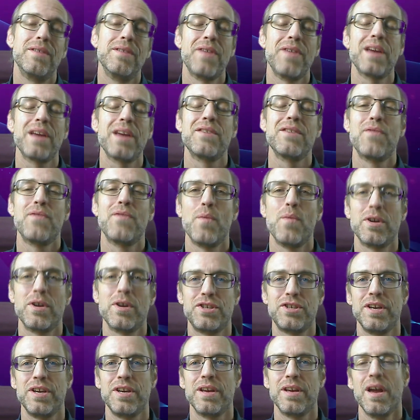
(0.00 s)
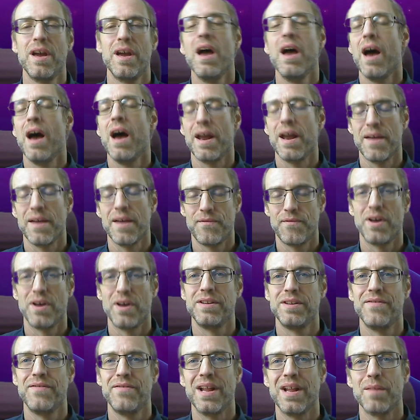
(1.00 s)
Thank you for watching, and have
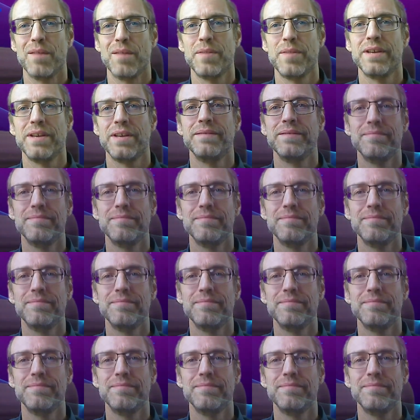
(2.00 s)
fun developing.